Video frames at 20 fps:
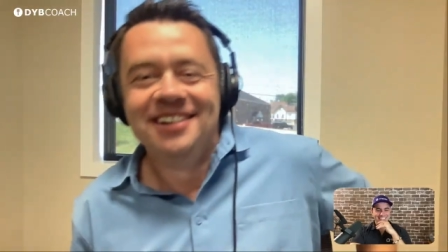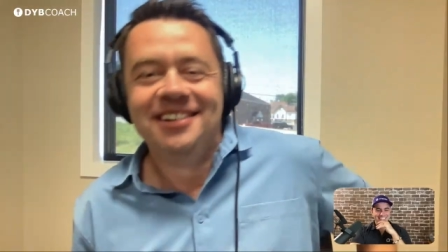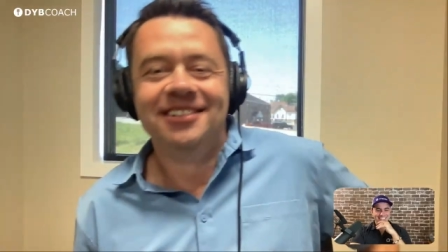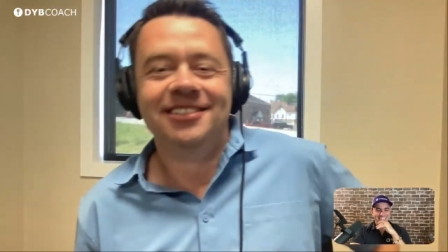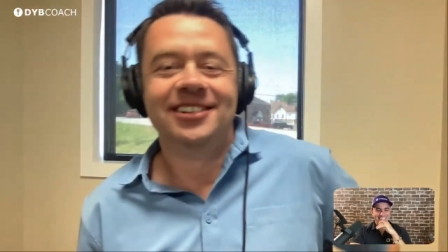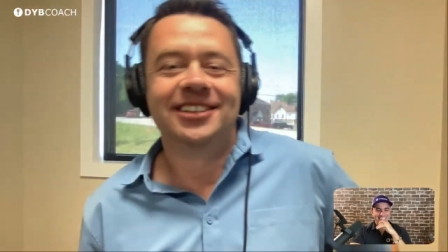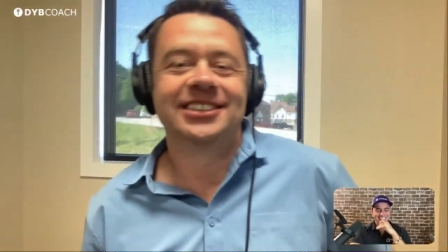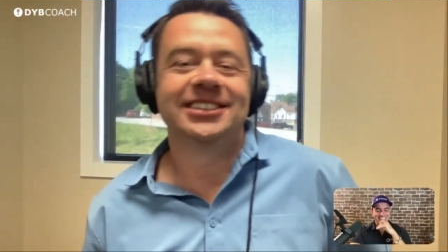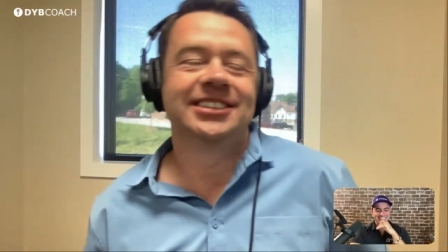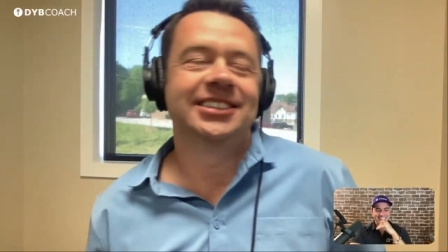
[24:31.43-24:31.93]

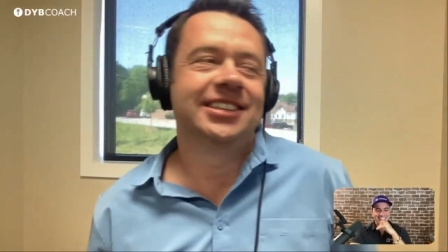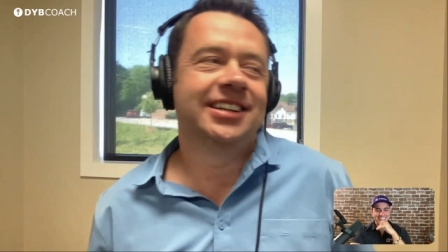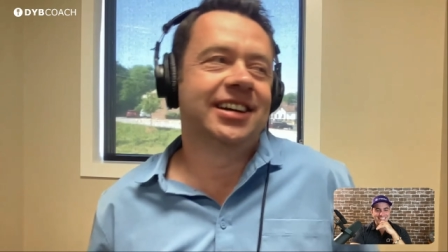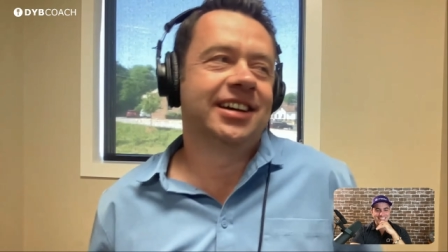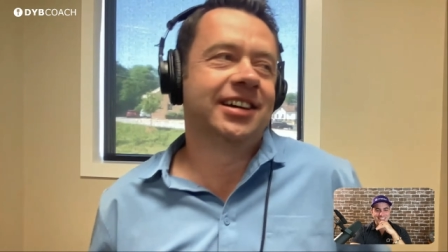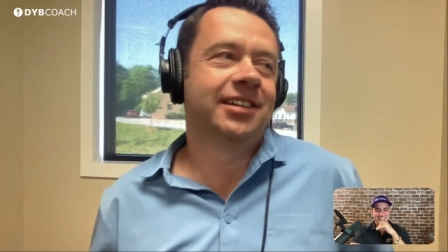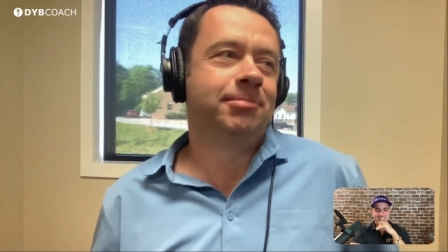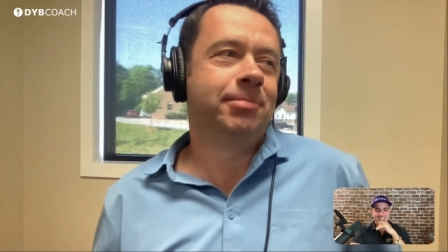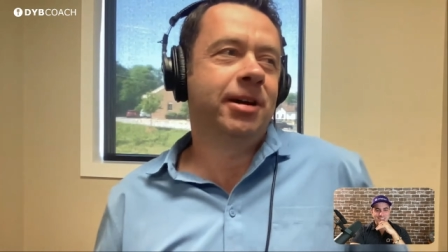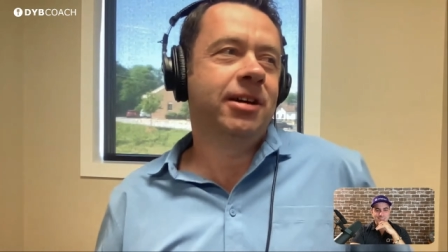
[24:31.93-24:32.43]
What's a
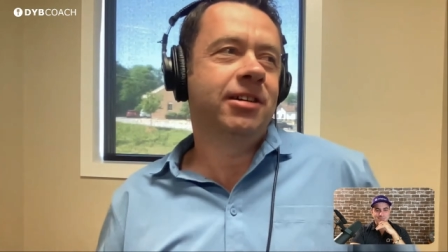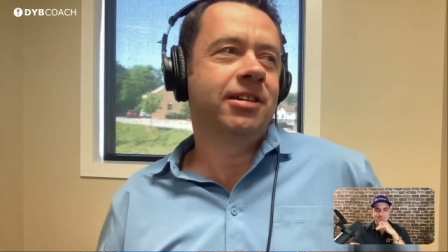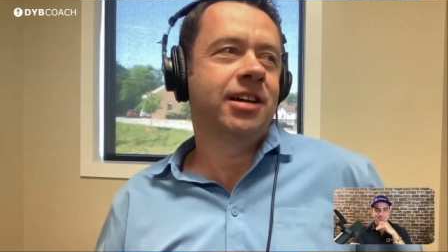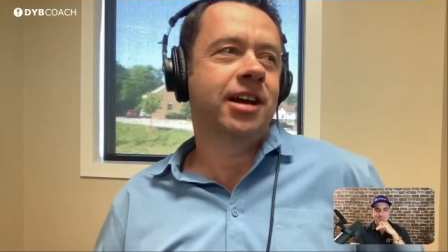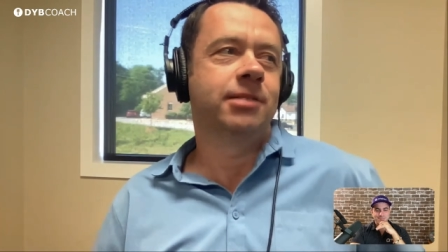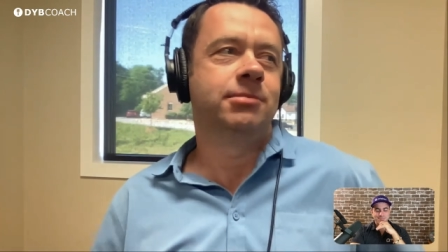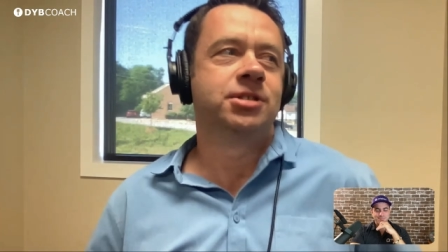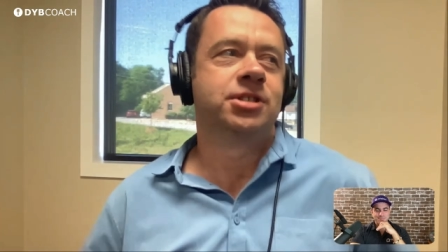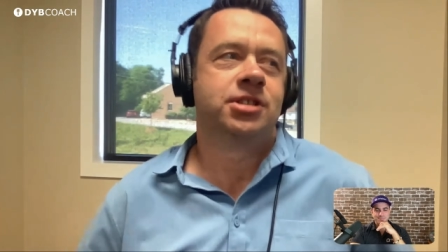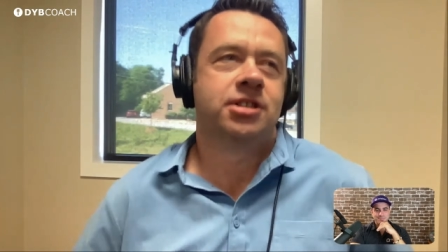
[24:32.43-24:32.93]
uh,
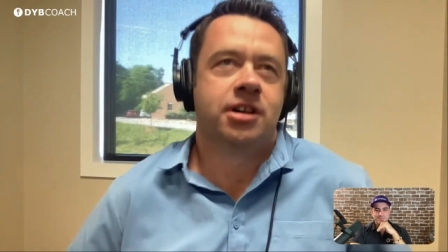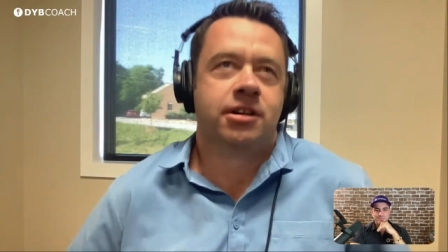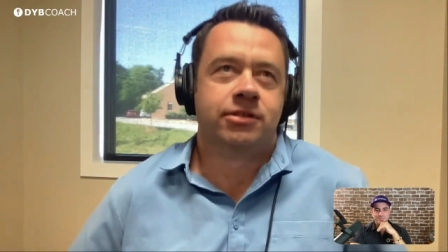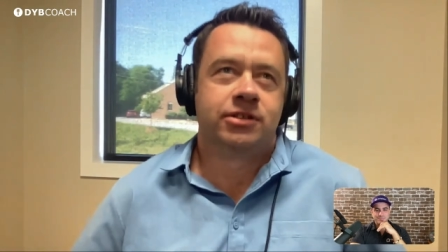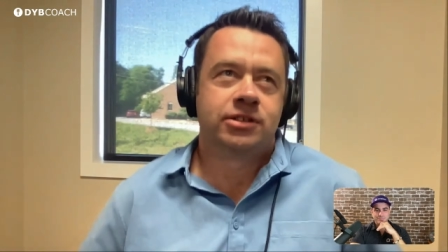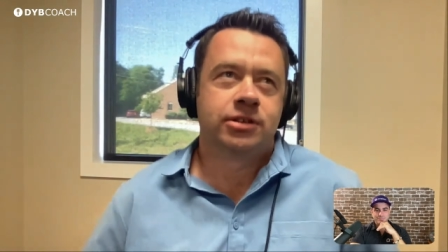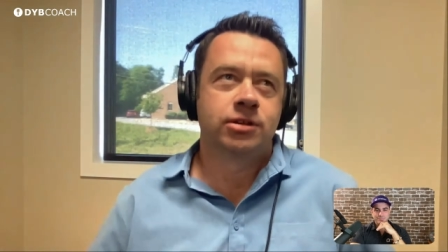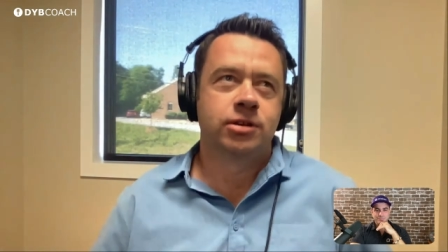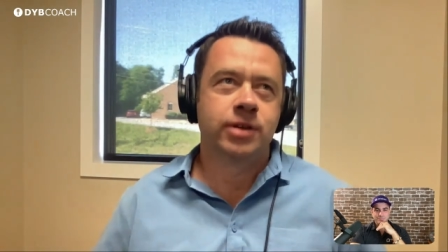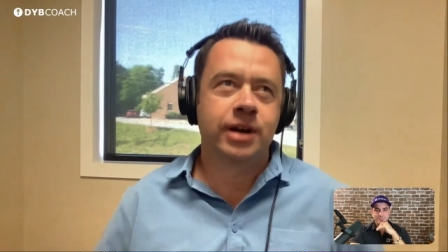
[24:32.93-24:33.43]
paradigm shift.
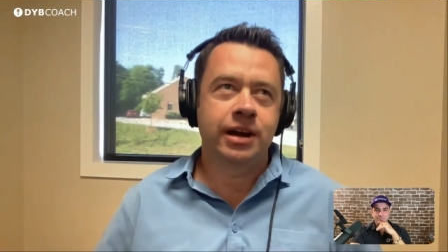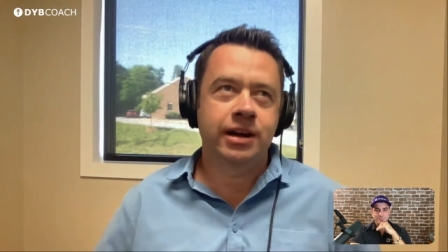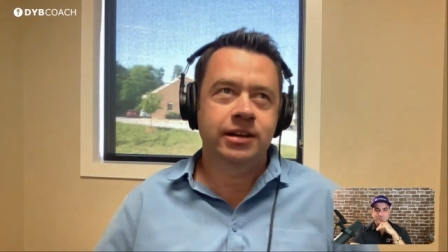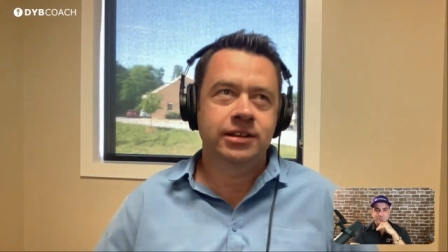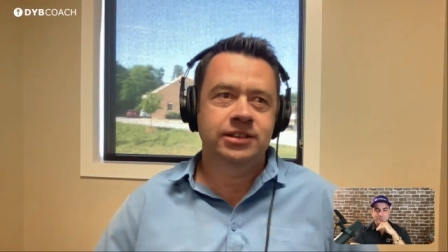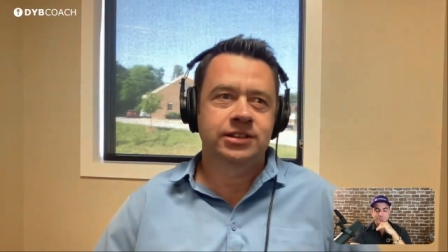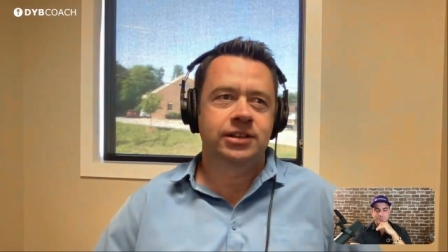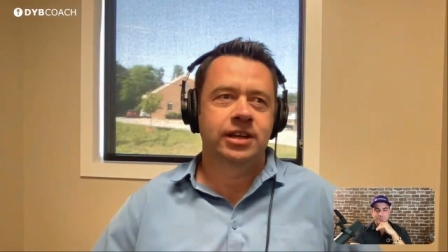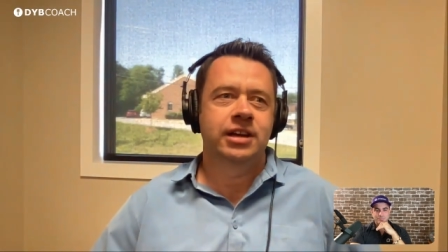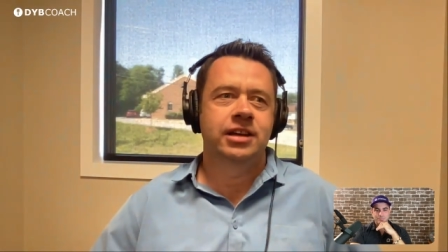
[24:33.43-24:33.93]
So
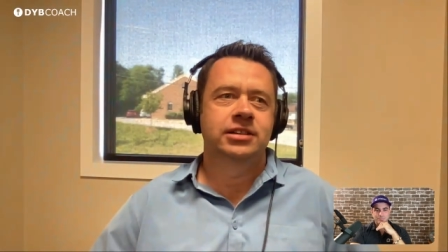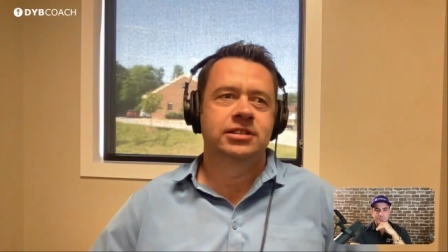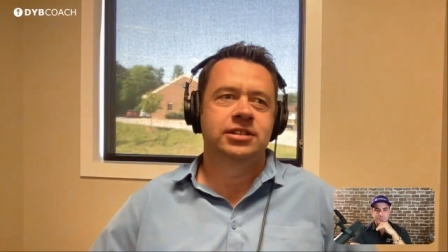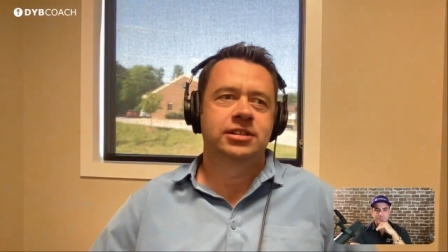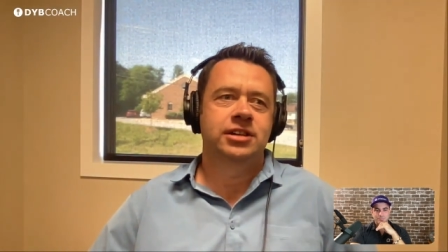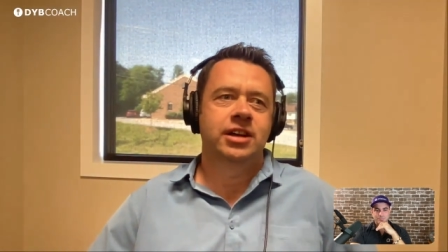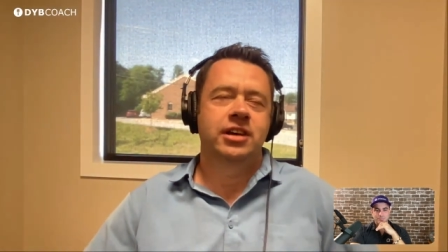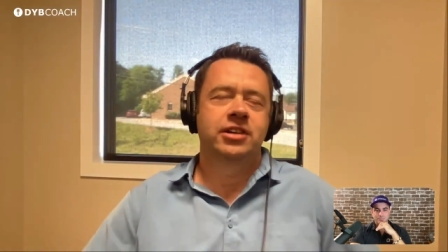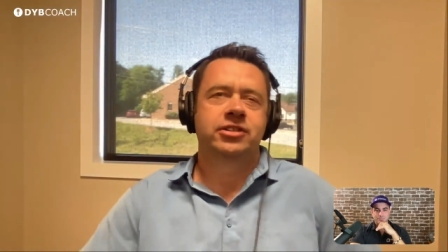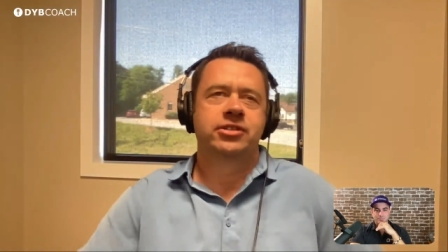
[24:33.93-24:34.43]
as as you
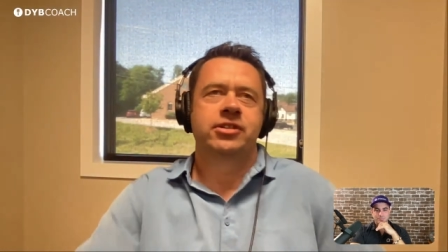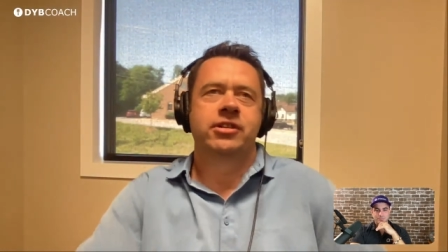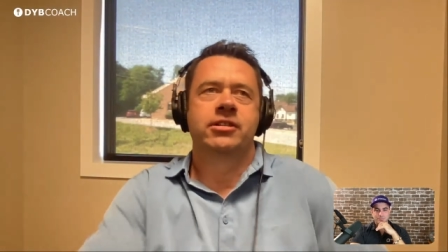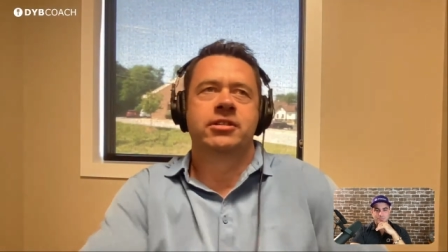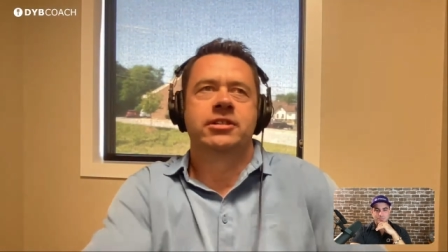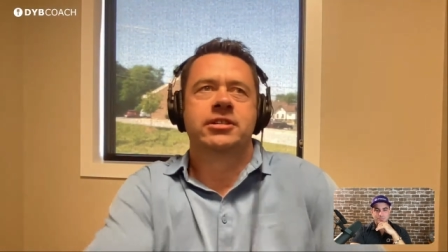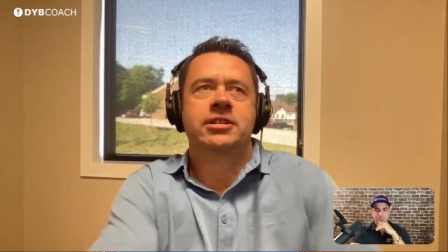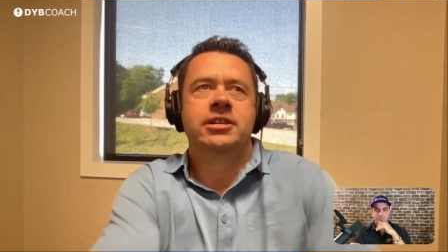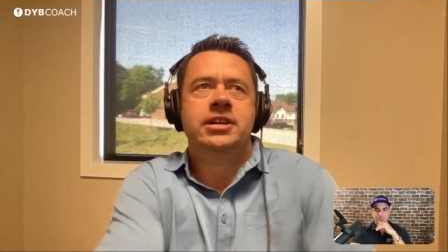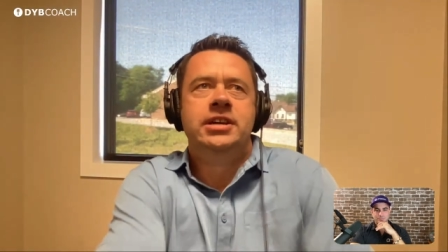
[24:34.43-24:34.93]
got
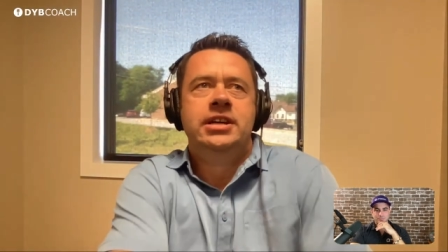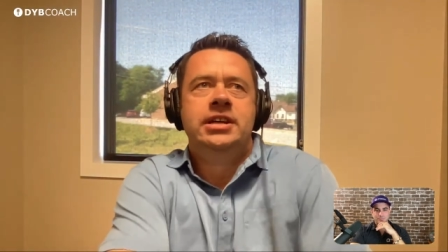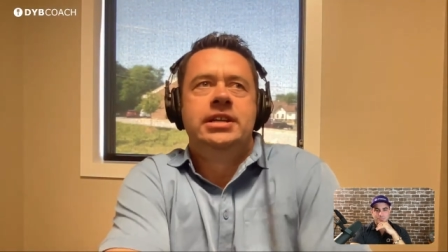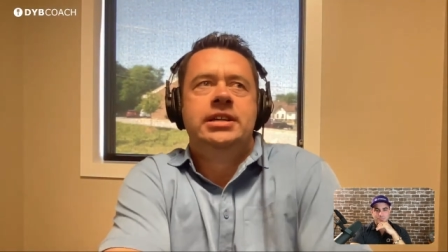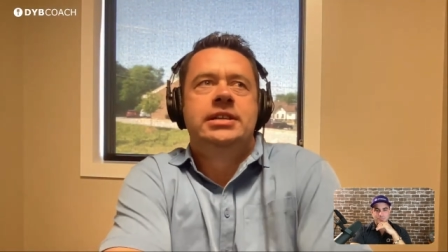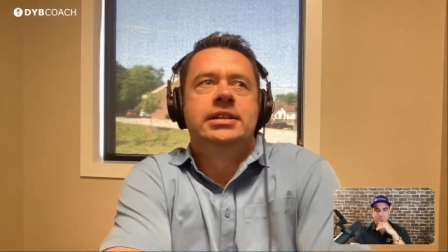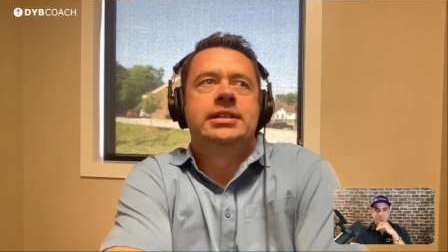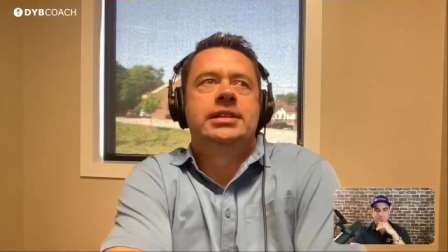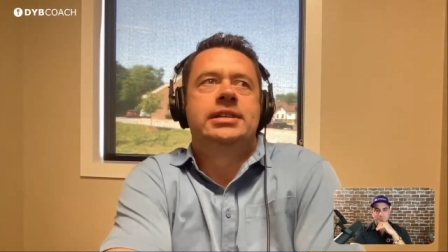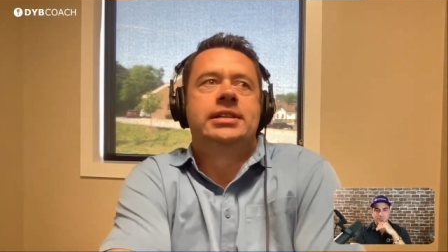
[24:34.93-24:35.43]
started
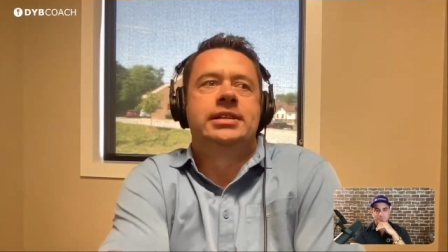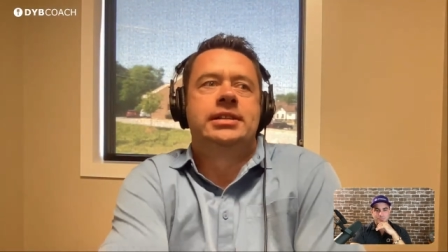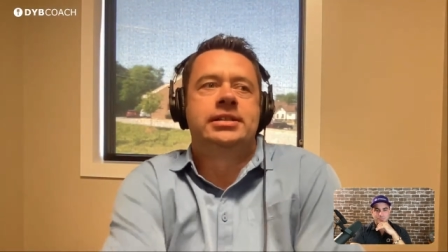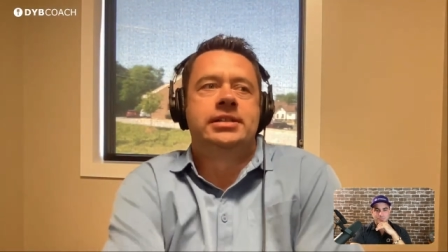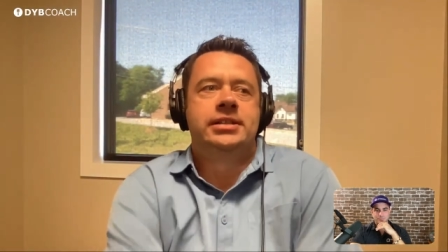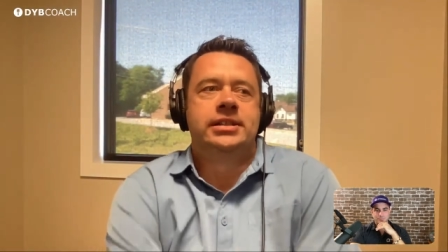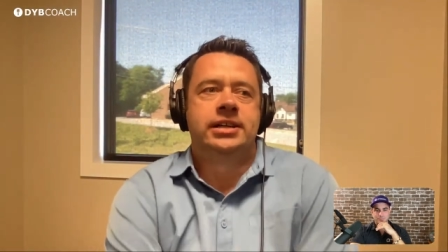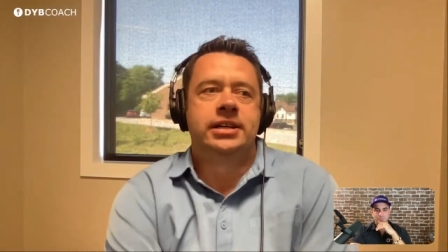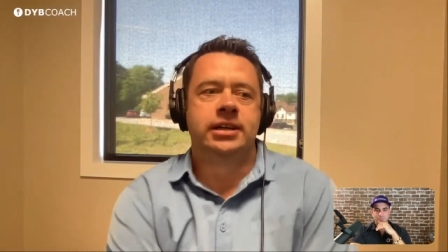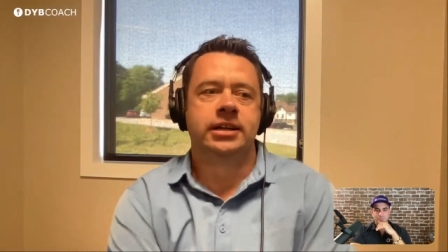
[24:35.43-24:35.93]
and
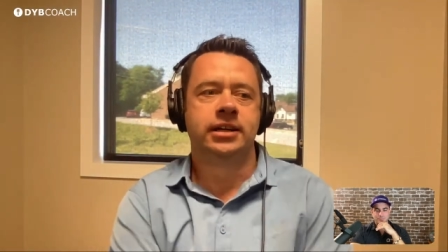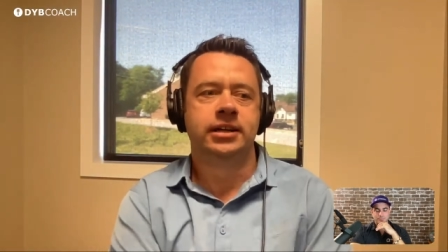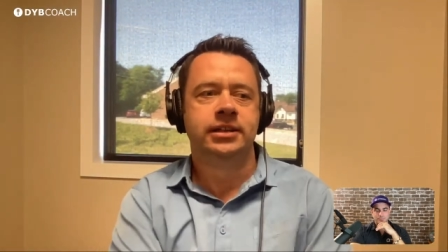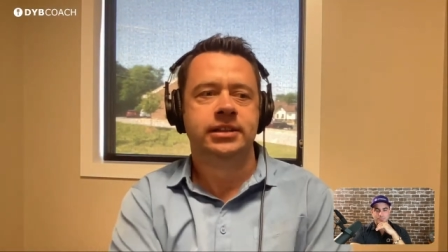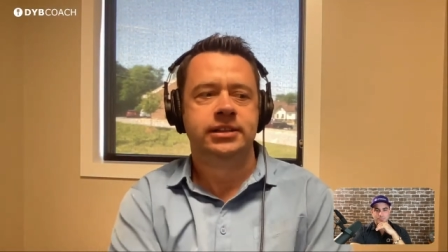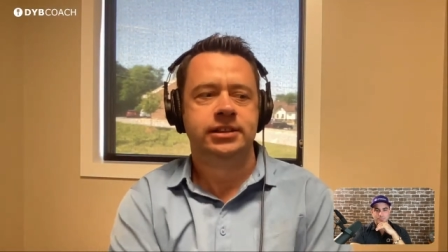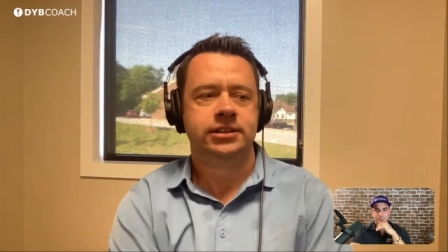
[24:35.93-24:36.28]
uh,